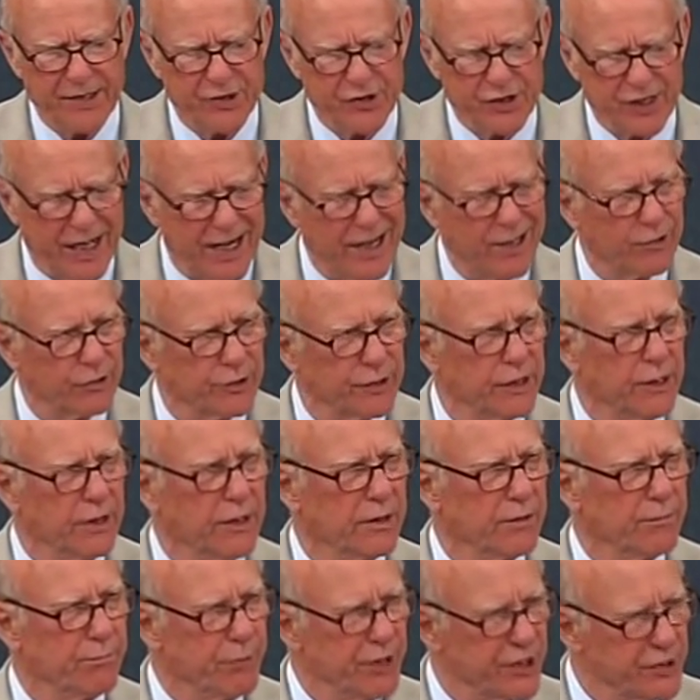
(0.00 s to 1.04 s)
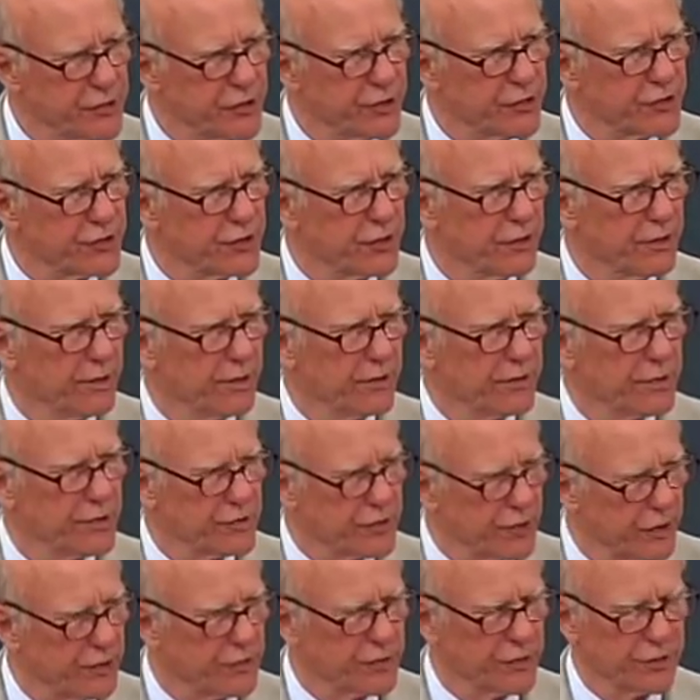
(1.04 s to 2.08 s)
sound business
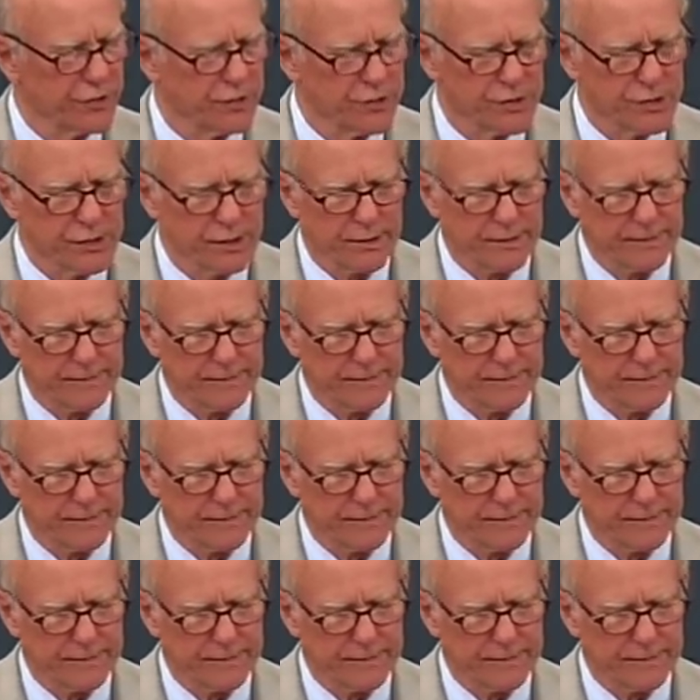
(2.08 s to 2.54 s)
decisions.